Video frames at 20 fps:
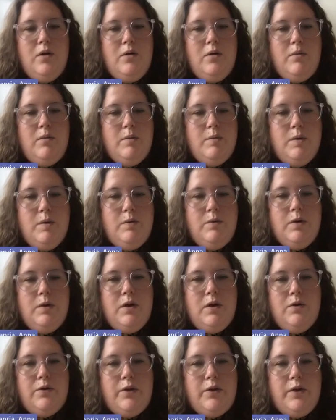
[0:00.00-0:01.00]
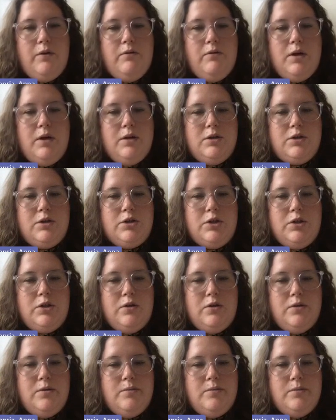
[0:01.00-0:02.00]
Maybe we only want
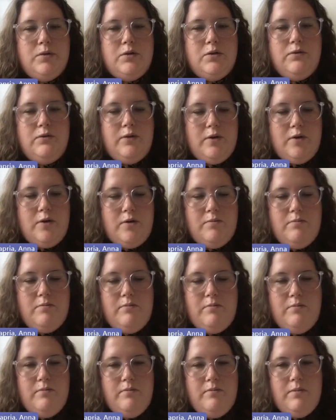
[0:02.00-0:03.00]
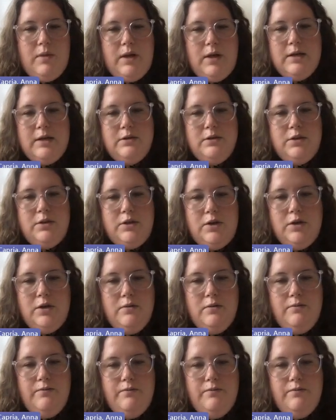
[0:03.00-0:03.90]
genomes from last year.